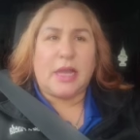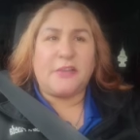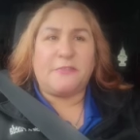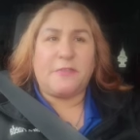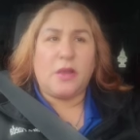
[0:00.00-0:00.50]

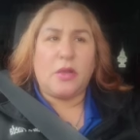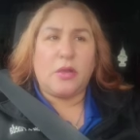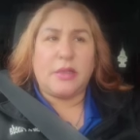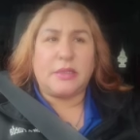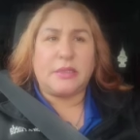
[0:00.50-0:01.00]
I
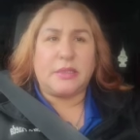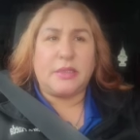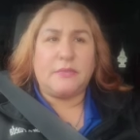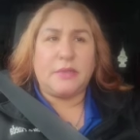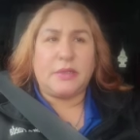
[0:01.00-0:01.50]
fell in
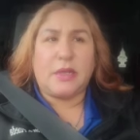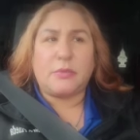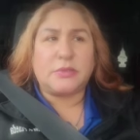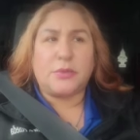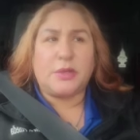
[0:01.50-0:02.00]
the evening.
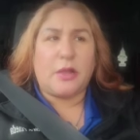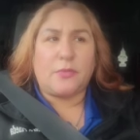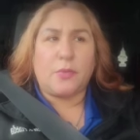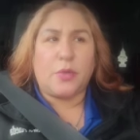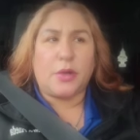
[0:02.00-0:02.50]
I was already
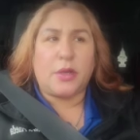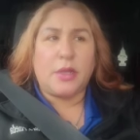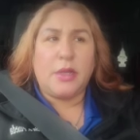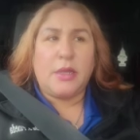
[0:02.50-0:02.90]
off work.